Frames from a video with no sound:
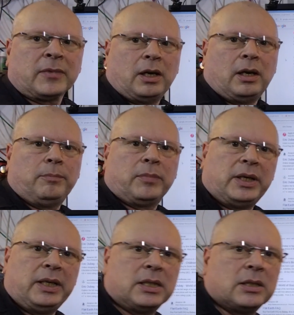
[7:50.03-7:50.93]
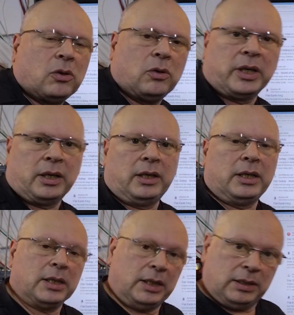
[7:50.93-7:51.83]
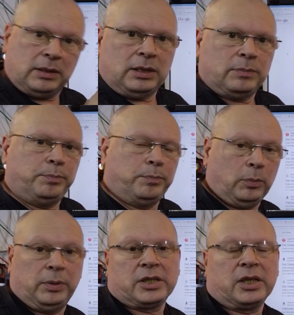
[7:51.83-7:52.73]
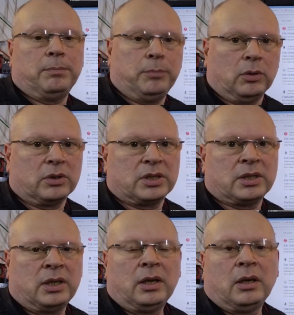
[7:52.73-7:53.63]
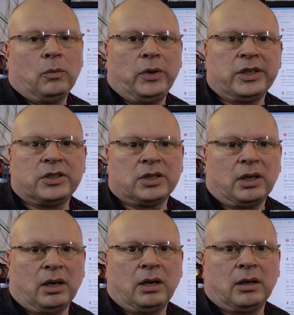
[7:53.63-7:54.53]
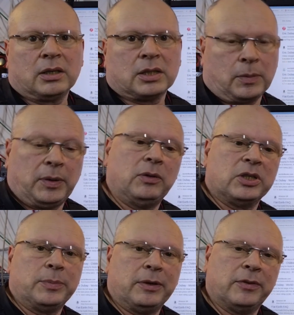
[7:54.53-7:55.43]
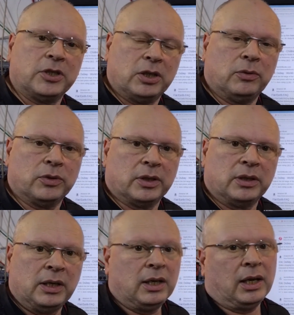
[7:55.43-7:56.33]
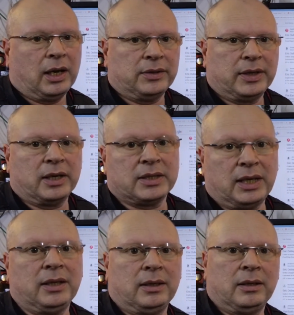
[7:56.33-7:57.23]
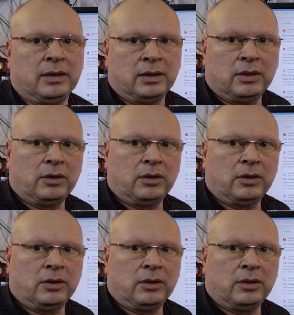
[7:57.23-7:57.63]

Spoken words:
but he's publishing books which are supposed to be for children, and they are telling